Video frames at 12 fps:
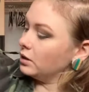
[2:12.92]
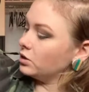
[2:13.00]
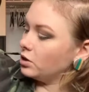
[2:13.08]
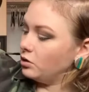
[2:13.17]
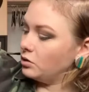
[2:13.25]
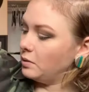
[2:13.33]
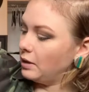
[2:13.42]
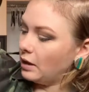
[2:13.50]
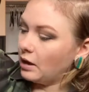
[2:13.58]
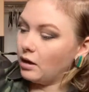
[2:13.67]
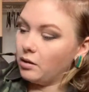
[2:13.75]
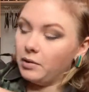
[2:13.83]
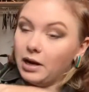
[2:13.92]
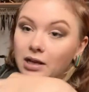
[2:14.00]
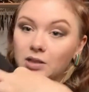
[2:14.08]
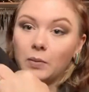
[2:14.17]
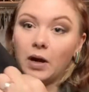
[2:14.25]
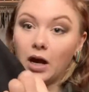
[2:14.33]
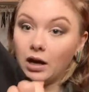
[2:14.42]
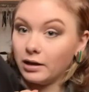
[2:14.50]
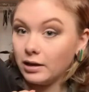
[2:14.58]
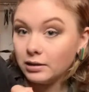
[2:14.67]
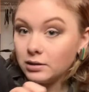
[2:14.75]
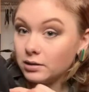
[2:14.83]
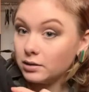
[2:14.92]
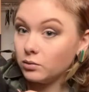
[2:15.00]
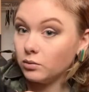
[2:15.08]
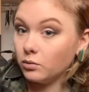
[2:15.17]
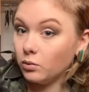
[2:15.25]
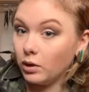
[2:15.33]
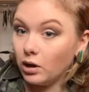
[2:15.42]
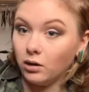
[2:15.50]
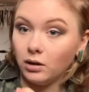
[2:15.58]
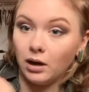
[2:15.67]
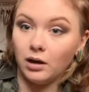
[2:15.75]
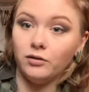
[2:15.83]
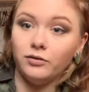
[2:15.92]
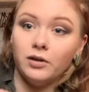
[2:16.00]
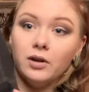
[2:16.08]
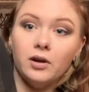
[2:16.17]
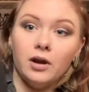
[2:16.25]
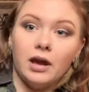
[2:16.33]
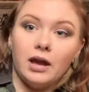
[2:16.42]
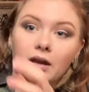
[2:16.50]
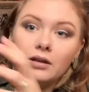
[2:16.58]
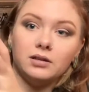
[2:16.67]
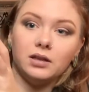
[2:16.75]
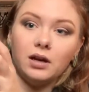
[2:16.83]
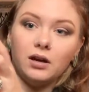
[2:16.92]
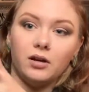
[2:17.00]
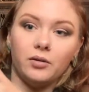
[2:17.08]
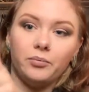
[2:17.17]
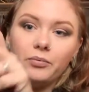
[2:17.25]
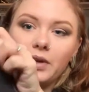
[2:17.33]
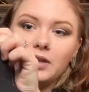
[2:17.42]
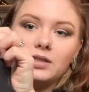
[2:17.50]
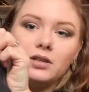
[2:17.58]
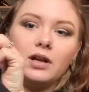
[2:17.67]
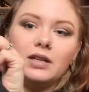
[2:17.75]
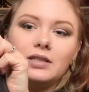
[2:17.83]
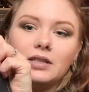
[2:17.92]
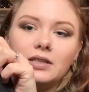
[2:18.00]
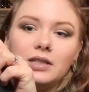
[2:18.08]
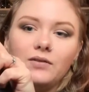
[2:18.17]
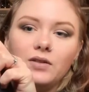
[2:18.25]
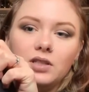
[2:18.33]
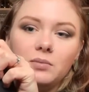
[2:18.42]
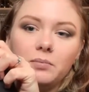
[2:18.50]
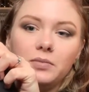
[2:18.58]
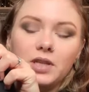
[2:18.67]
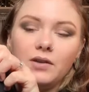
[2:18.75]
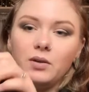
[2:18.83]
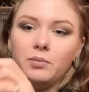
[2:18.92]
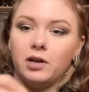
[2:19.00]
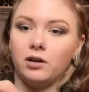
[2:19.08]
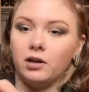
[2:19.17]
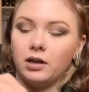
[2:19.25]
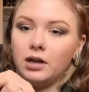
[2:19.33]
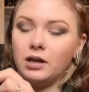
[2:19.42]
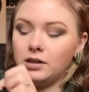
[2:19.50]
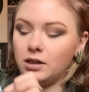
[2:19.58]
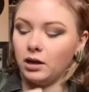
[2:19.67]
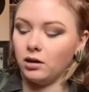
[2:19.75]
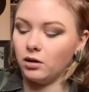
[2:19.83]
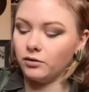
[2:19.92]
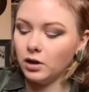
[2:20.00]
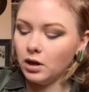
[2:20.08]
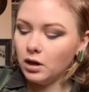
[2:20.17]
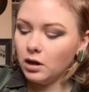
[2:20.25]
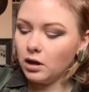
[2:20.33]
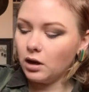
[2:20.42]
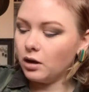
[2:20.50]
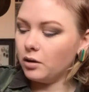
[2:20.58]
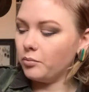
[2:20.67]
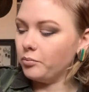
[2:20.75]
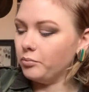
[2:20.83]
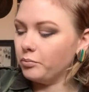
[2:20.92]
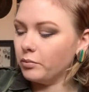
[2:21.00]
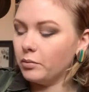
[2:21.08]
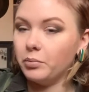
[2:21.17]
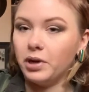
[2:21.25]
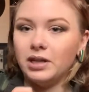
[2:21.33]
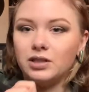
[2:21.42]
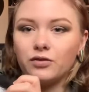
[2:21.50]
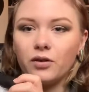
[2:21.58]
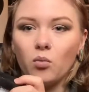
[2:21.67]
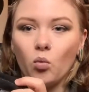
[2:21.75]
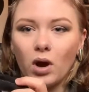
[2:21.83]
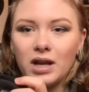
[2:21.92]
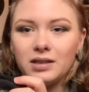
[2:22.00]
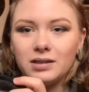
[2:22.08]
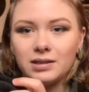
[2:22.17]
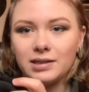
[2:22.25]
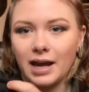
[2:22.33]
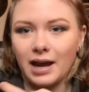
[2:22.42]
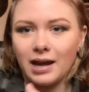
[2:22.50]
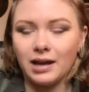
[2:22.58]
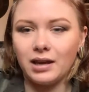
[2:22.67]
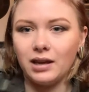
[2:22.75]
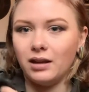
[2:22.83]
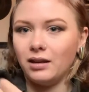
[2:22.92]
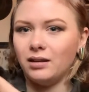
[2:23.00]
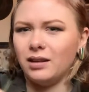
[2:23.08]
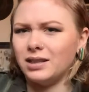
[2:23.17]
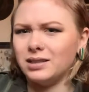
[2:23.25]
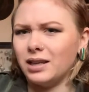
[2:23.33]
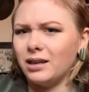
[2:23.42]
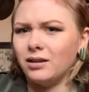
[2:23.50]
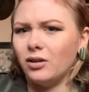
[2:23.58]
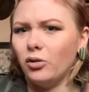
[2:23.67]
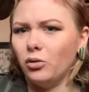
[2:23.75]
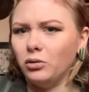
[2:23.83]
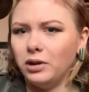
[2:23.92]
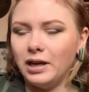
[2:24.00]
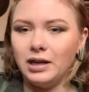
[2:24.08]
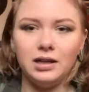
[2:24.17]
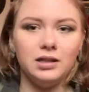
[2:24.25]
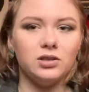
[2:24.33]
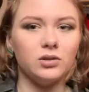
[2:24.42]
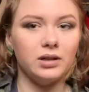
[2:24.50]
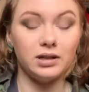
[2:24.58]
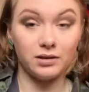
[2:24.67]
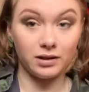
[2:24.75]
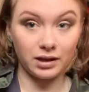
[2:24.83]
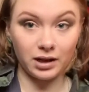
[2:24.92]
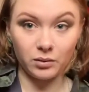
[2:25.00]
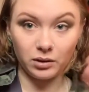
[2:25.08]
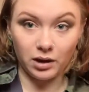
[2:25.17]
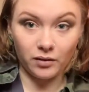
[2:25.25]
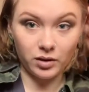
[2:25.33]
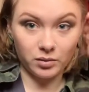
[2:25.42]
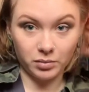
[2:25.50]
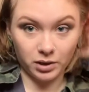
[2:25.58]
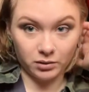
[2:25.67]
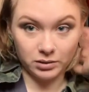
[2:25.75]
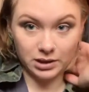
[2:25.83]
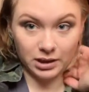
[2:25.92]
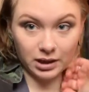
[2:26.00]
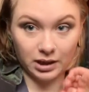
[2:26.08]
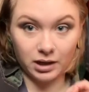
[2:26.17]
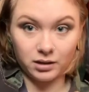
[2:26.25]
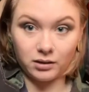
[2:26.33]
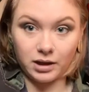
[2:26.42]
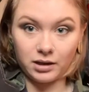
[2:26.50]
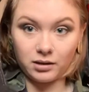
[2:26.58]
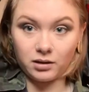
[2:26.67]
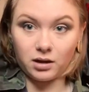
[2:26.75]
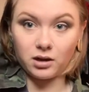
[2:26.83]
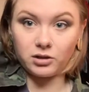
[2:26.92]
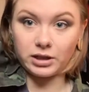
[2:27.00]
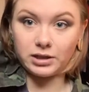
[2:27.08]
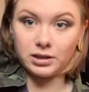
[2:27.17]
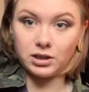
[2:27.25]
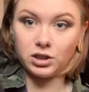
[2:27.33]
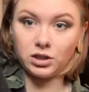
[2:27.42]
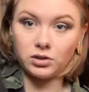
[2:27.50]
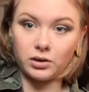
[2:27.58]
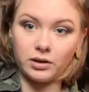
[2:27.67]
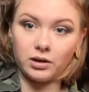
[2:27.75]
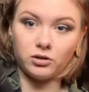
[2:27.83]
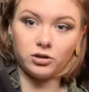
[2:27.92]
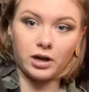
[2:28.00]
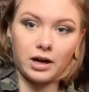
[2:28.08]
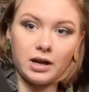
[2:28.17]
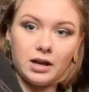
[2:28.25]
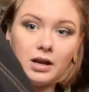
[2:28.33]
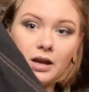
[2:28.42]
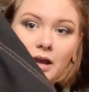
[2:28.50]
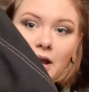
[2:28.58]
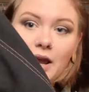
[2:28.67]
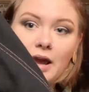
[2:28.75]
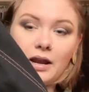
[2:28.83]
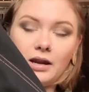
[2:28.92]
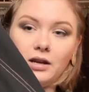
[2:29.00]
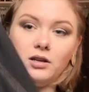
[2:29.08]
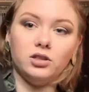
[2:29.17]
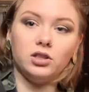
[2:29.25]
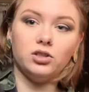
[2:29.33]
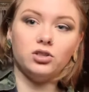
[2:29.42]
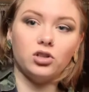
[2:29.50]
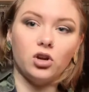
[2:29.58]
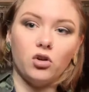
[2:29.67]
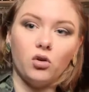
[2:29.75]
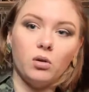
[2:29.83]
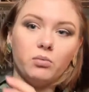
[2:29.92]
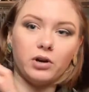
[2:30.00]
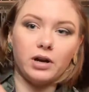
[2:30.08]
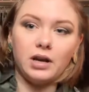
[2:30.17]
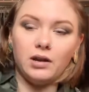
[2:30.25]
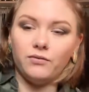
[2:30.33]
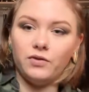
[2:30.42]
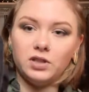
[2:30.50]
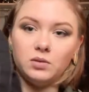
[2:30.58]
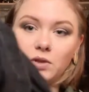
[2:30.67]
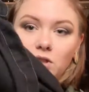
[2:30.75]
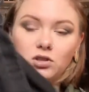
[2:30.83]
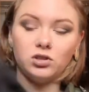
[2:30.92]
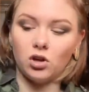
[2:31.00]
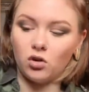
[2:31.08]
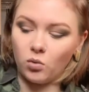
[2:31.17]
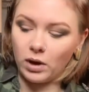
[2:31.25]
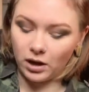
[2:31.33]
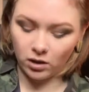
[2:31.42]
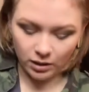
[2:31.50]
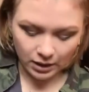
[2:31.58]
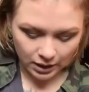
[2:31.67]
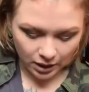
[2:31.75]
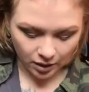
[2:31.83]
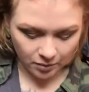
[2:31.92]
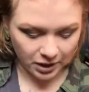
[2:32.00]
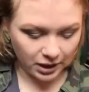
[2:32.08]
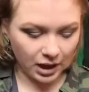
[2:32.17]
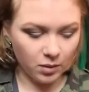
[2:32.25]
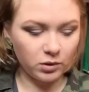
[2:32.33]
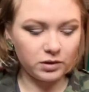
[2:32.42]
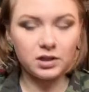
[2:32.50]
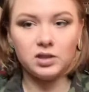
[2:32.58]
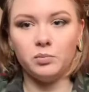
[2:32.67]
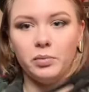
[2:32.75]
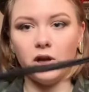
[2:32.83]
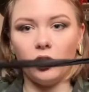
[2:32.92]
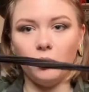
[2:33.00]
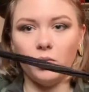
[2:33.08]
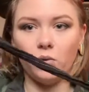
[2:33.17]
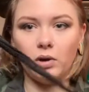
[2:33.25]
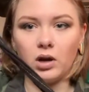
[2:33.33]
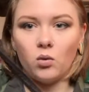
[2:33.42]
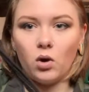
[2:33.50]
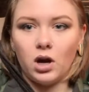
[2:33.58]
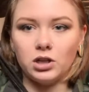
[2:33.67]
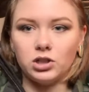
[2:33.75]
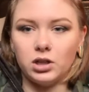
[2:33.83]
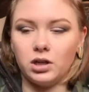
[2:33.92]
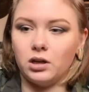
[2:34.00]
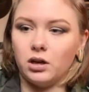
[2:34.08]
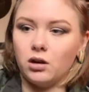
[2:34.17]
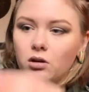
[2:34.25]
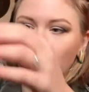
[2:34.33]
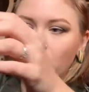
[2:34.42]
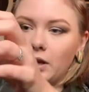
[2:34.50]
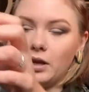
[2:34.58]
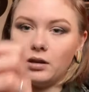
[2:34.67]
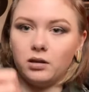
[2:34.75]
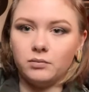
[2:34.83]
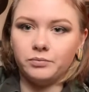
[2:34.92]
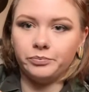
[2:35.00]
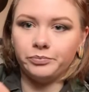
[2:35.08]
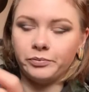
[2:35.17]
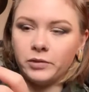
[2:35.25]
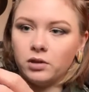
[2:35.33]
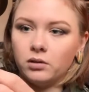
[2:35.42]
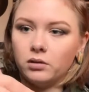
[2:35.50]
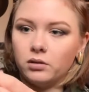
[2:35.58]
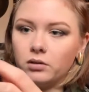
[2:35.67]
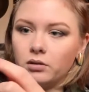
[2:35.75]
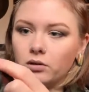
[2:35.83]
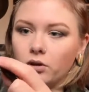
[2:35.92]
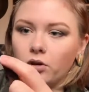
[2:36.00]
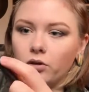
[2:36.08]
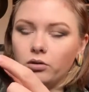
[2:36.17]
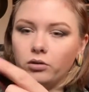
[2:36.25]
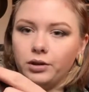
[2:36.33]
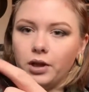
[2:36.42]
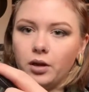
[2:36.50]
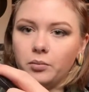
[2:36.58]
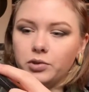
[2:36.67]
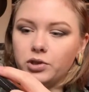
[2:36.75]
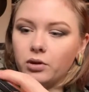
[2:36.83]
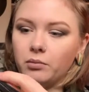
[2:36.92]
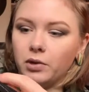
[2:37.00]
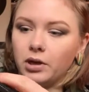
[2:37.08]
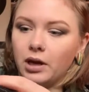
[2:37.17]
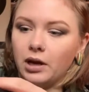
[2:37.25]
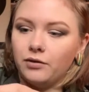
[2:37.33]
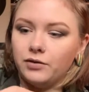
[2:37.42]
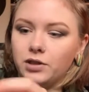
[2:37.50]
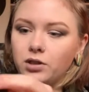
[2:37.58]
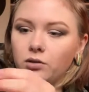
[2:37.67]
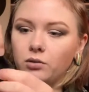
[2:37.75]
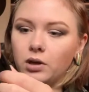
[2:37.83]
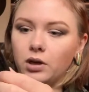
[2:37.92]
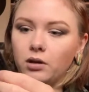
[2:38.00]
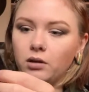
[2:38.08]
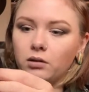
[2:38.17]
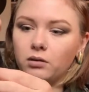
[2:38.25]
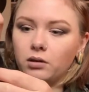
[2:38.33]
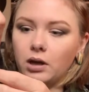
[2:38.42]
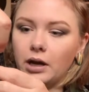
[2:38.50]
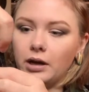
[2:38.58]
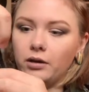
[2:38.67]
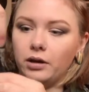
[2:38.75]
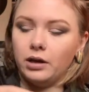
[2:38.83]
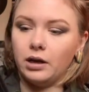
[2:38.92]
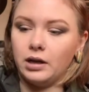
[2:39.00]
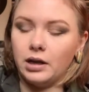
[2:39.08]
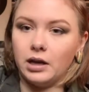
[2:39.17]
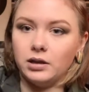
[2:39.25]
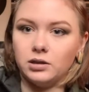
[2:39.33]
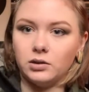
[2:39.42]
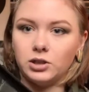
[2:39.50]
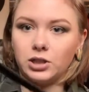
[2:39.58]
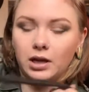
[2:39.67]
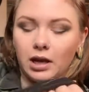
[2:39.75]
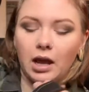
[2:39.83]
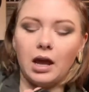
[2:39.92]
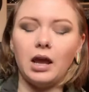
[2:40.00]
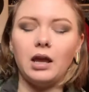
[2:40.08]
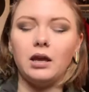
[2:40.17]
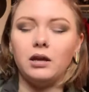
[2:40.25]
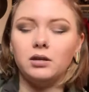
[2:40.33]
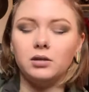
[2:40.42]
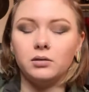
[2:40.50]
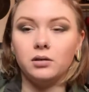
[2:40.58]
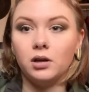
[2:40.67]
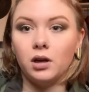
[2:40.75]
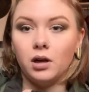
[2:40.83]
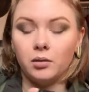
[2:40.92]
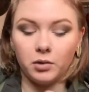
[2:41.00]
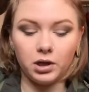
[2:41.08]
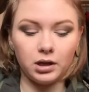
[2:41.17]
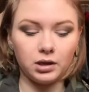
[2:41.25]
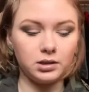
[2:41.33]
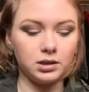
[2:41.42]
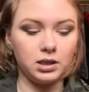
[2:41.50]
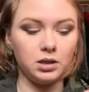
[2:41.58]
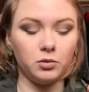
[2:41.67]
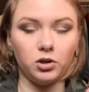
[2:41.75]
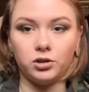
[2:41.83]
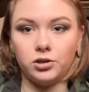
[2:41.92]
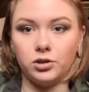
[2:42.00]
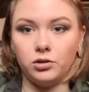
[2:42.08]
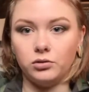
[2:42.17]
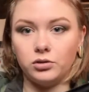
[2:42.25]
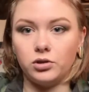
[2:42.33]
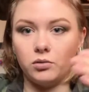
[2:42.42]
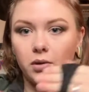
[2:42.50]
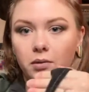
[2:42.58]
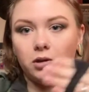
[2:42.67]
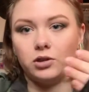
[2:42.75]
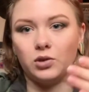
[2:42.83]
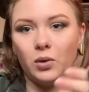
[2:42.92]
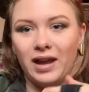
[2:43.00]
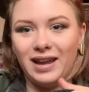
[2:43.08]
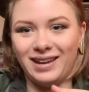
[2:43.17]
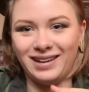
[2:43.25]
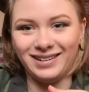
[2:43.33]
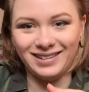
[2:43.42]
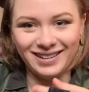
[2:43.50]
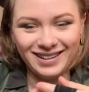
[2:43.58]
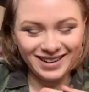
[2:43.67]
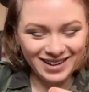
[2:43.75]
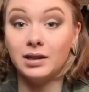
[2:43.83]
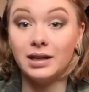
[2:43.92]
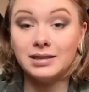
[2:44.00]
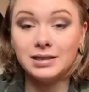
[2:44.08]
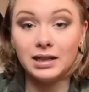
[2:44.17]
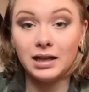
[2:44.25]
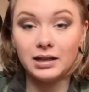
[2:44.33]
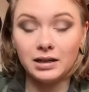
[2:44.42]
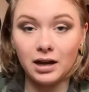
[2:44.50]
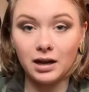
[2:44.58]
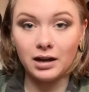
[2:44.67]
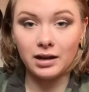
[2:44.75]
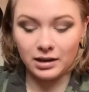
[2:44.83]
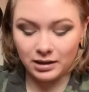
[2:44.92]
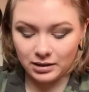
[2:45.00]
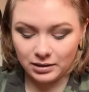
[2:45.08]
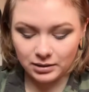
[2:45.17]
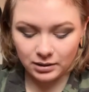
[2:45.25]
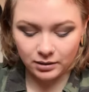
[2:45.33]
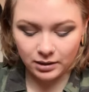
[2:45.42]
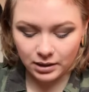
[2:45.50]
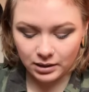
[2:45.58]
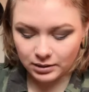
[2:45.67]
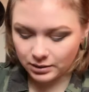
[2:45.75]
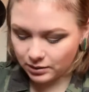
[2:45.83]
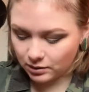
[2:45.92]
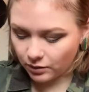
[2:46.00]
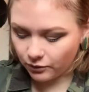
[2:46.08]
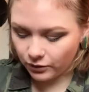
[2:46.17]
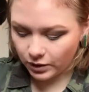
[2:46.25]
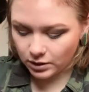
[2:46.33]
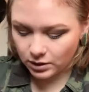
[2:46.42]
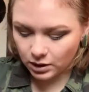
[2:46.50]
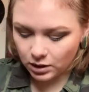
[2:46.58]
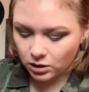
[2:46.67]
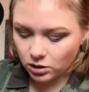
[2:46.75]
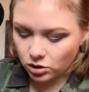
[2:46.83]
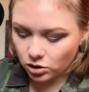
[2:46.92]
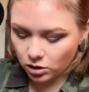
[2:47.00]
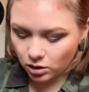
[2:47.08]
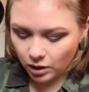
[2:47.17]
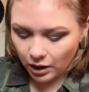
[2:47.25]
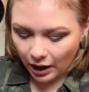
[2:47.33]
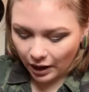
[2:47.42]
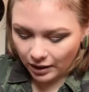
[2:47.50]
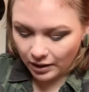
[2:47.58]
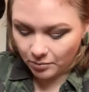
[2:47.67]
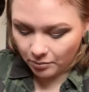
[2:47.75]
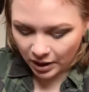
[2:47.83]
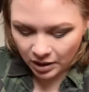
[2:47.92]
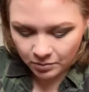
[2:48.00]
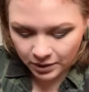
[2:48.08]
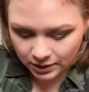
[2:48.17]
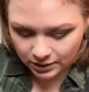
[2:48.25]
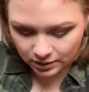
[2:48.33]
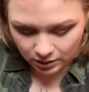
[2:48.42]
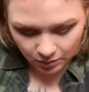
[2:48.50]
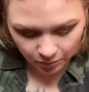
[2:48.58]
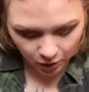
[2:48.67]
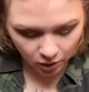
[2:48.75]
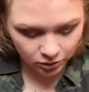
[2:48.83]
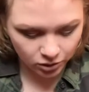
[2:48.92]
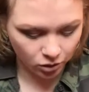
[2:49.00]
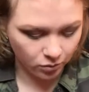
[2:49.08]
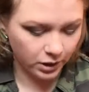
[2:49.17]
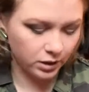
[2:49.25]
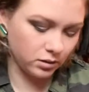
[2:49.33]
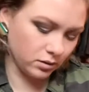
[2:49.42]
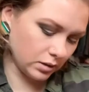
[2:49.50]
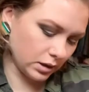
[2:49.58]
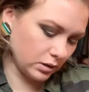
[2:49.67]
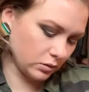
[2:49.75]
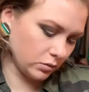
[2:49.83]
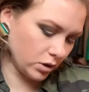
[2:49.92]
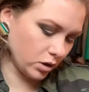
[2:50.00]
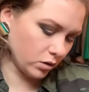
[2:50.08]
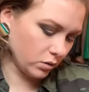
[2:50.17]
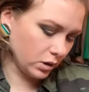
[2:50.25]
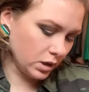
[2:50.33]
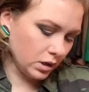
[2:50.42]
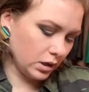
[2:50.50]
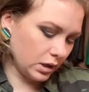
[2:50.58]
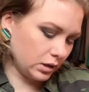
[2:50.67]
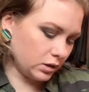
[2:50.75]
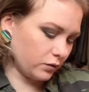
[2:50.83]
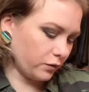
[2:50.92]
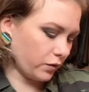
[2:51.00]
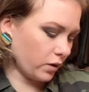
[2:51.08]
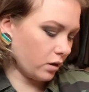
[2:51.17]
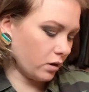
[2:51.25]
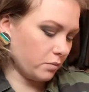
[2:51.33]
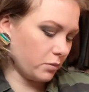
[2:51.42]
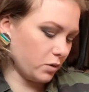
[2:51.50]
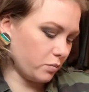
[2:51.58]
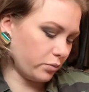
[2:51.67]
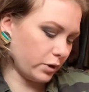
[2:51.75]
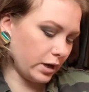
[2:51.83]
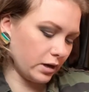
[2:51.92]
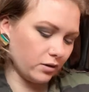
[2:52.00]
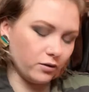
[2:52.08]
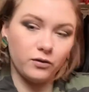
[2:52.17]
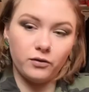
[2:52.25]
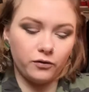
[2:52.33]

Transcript: Excuse me. It has pockets, we all love. And it still has the safety pin on it. I need to take it off. But it's from White Stag, and that's like old ladies, so I didn't think I would love it, but I was like, I kind of like the contrast stitching, so I think I'll try it. And it is just so pretty and fits me so well. It came with this belt, but when I washed it, it got all like curled up, so I'm gonna have to iron it, I guess, which I hate. I'm gonna get a steamer soon, so maybe I'll just wait. The next thing I got is this vintage, it might be a slip also, but I don't know. It's from the brand